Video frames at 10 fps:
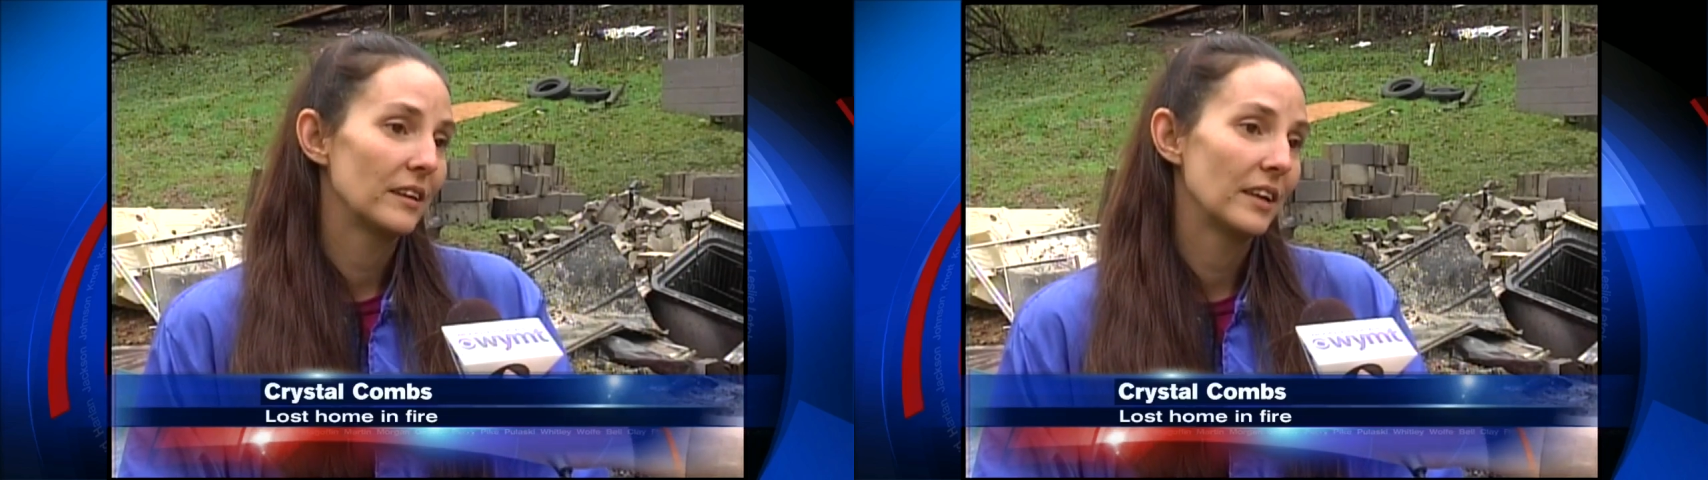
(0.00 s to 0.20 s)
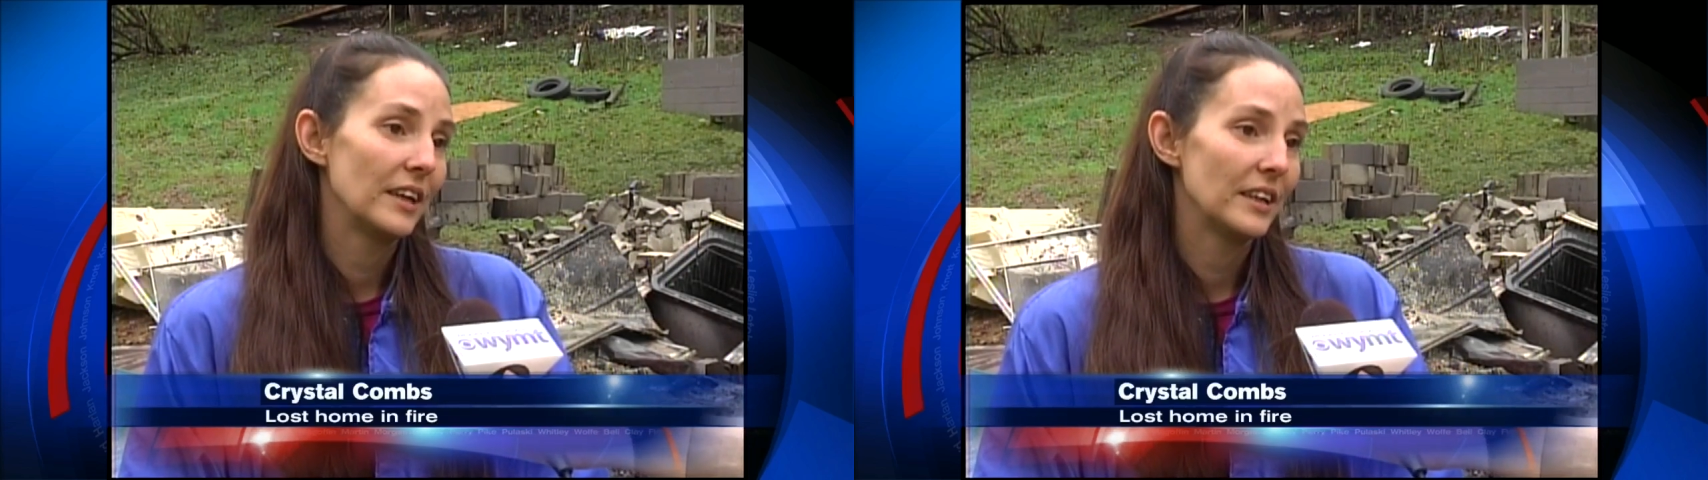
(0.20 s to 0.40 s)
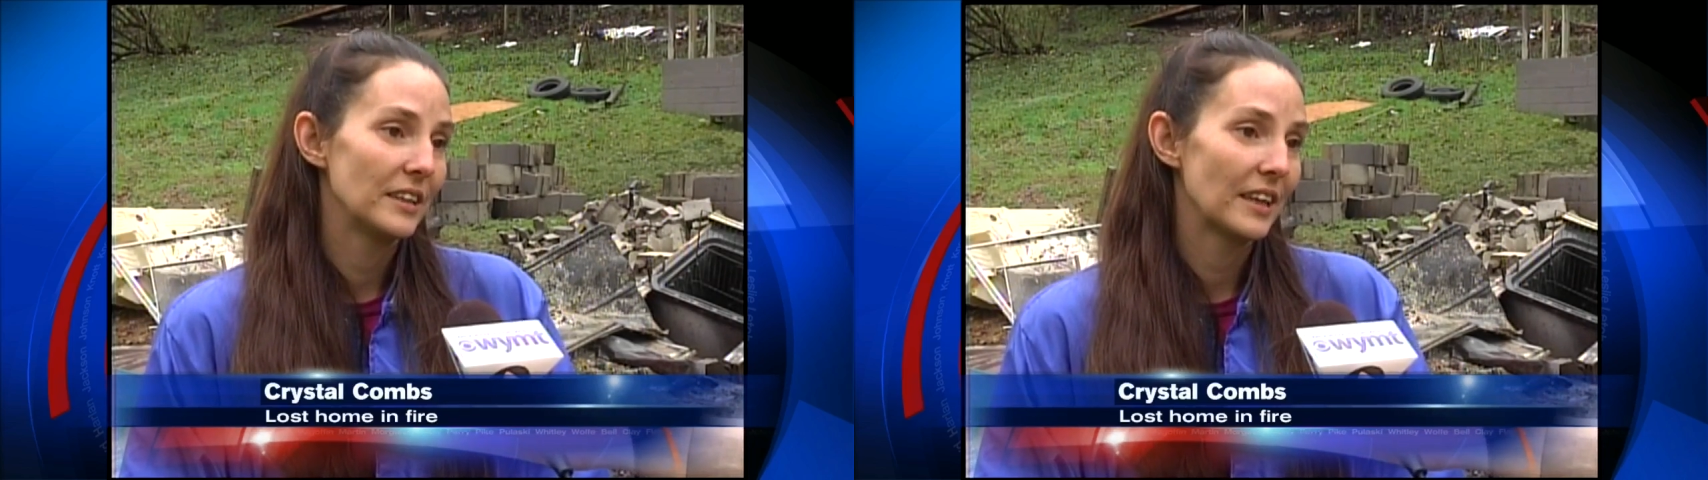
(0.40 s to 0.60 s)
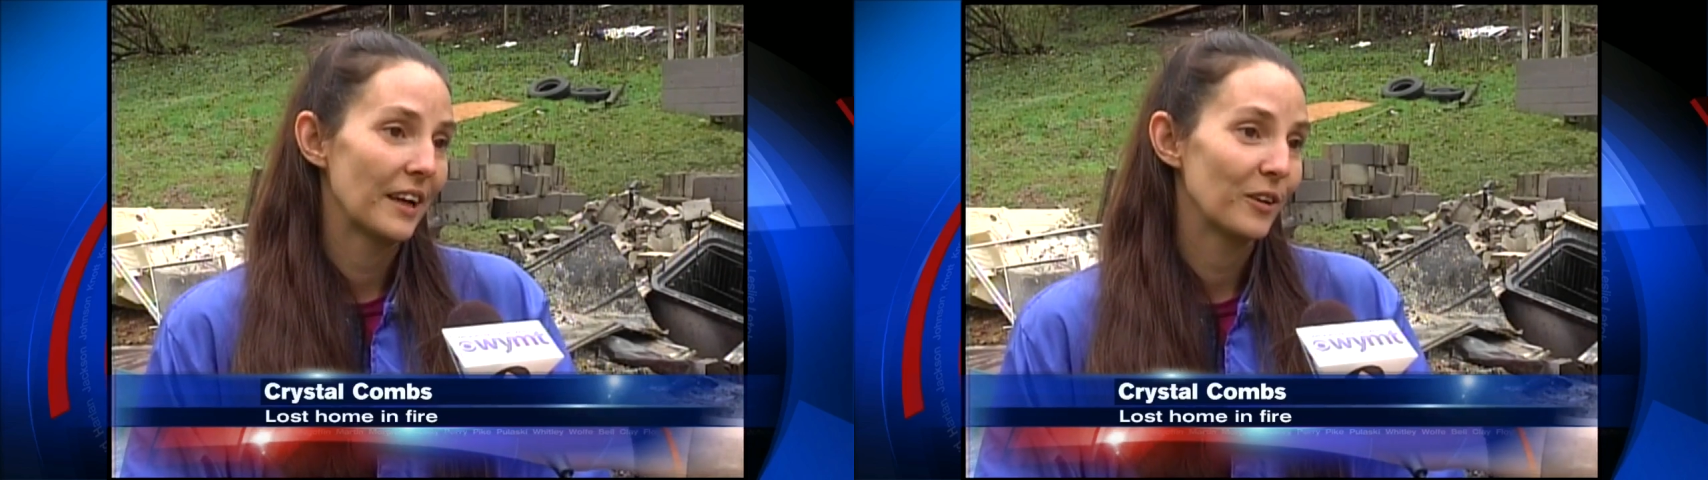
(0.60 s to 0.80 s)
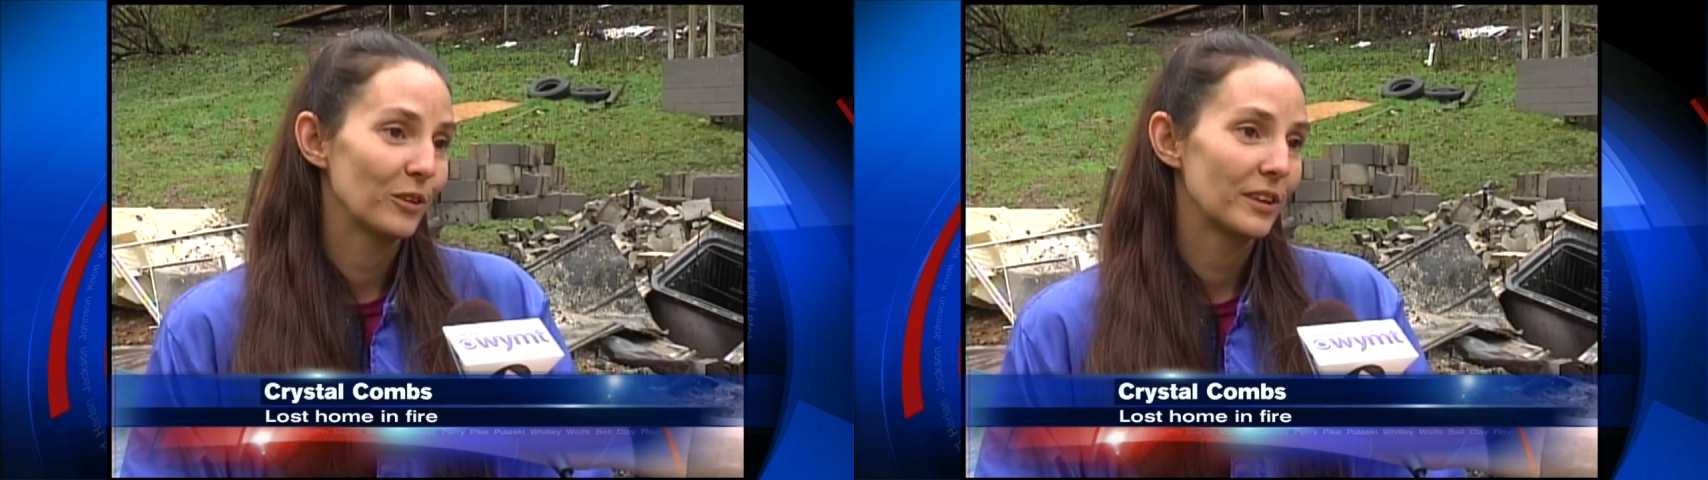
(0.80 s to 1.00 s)
the kids
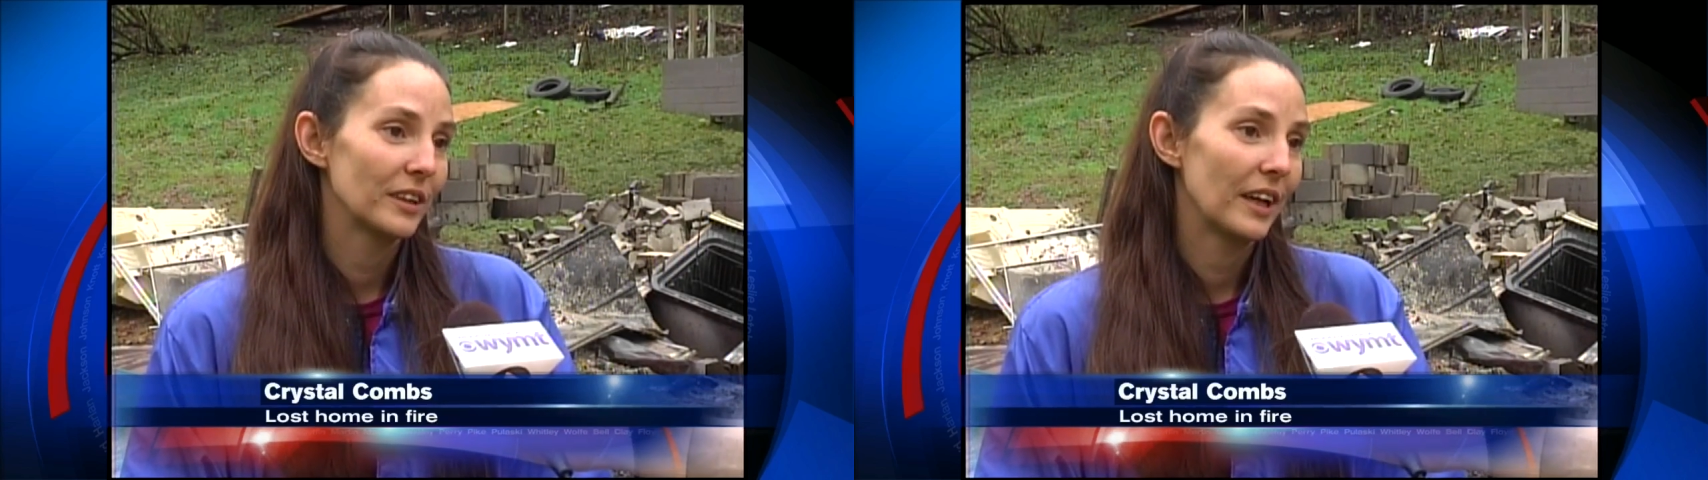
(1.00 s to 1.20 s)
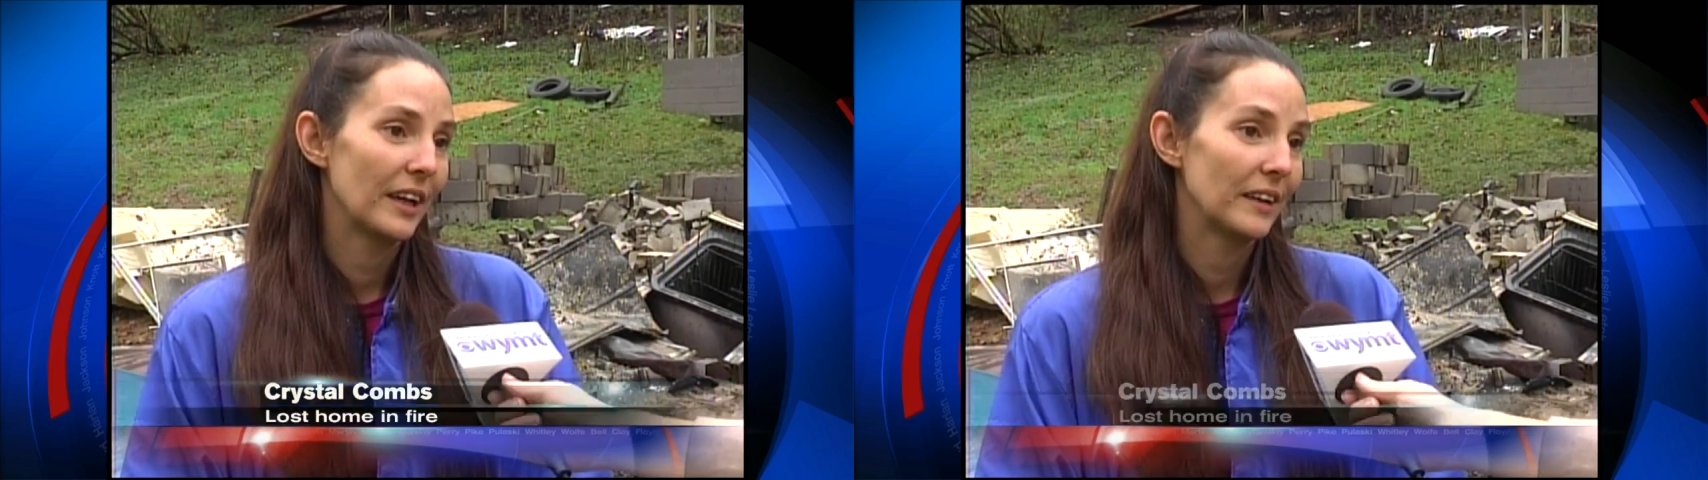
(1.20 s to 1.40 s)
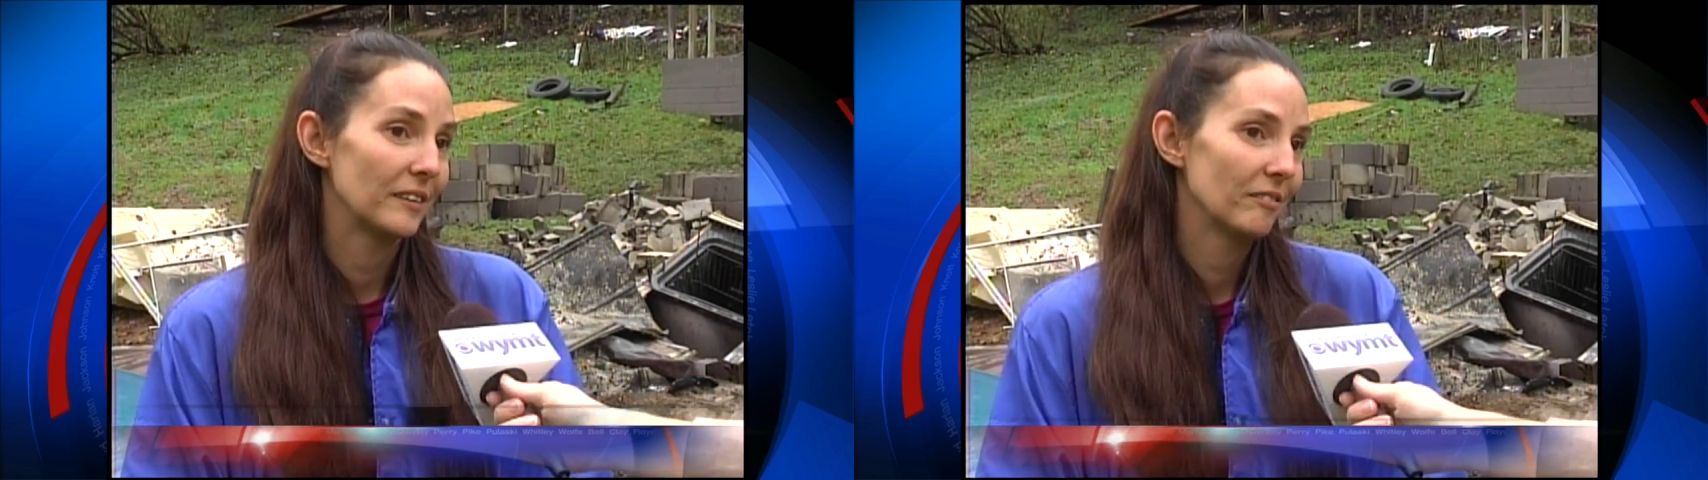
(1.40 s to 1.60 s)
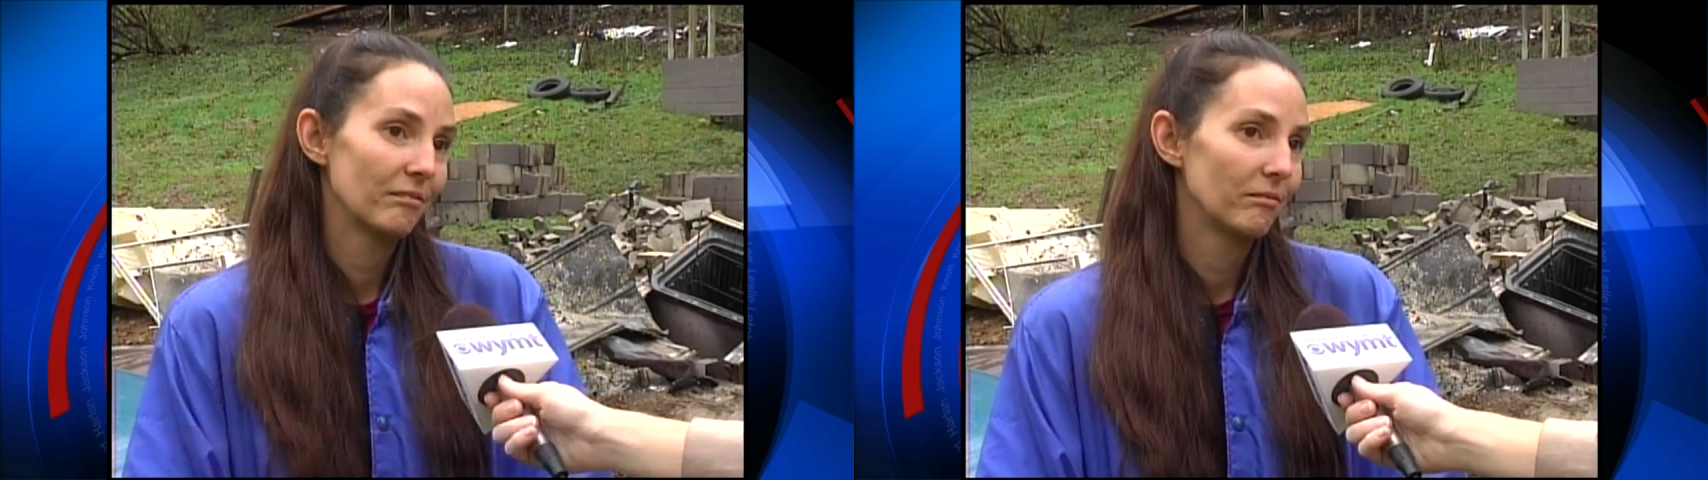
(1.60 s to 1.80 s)
out, and